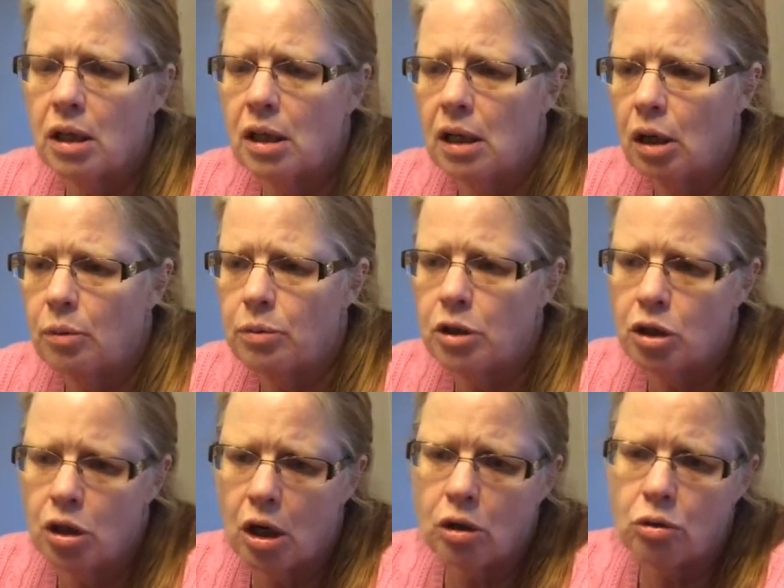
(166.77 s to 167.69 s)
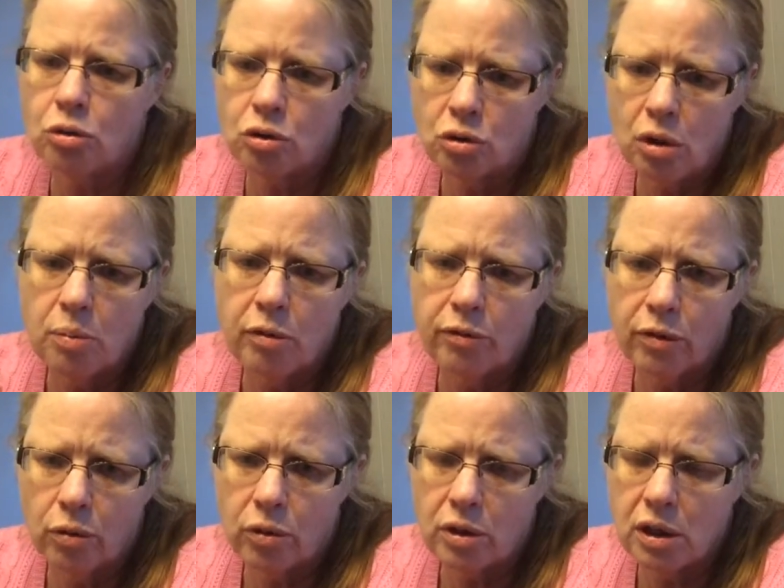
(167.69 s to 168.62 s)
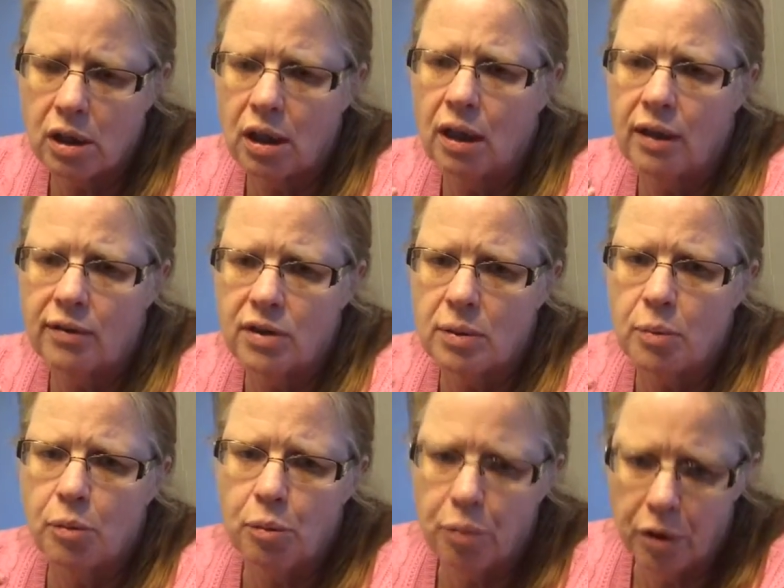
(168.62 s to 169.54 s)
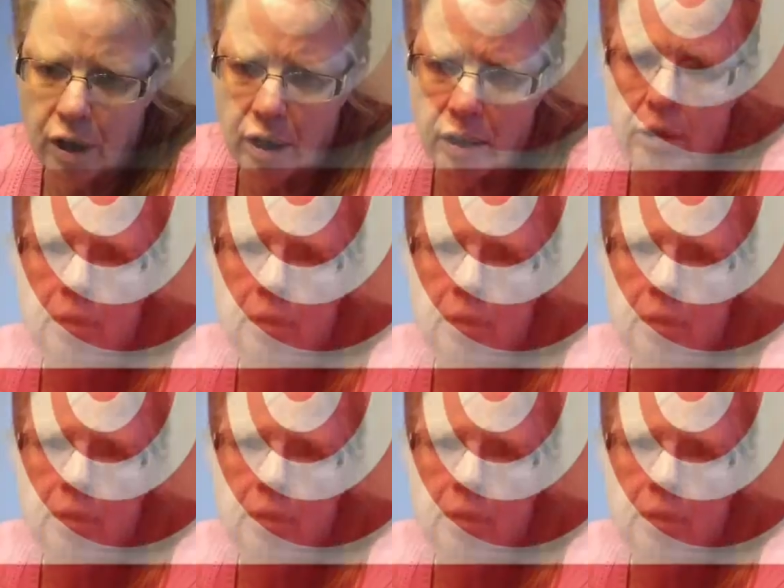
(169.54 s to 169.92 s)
and it helps the child who has trouble focusing. It gives them a break.